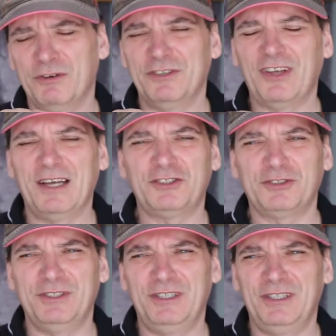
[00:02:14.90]

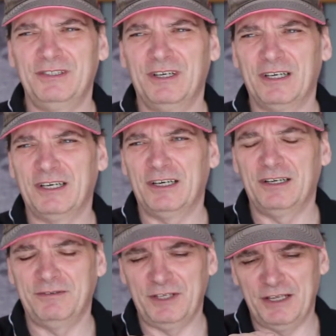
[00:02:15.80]
actually
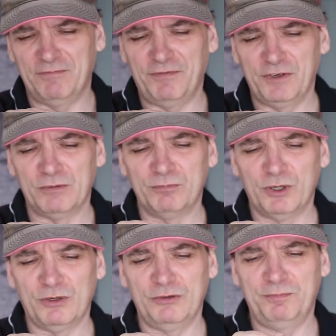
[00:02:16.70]
in film
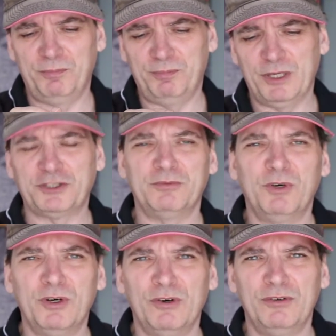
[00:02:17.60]
mode, picture
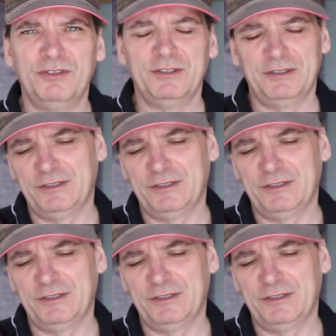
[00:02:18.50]
mode,